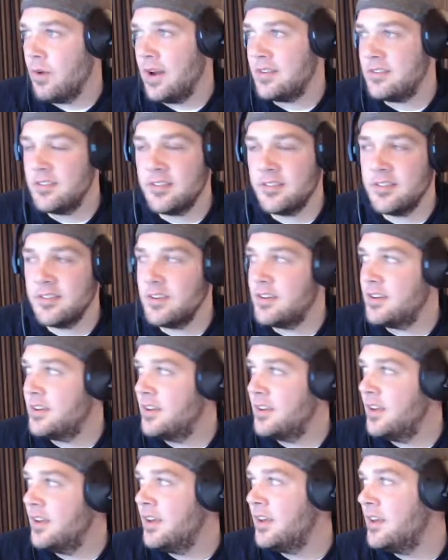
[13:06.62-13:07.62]
is a
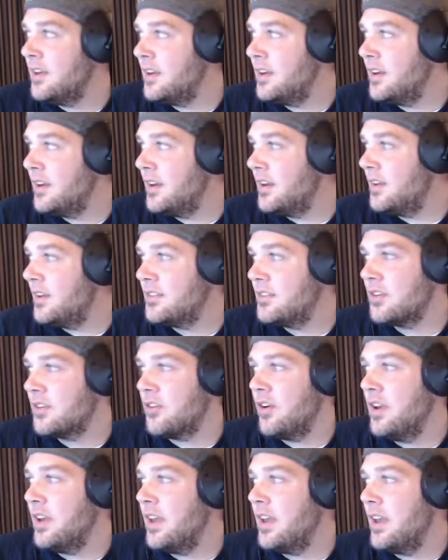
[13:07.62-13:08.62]

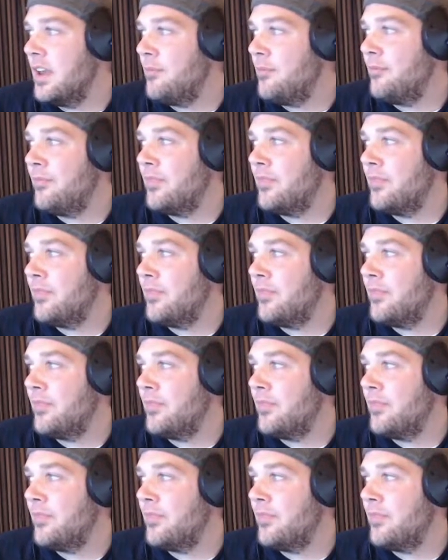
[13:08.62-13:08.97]
great game.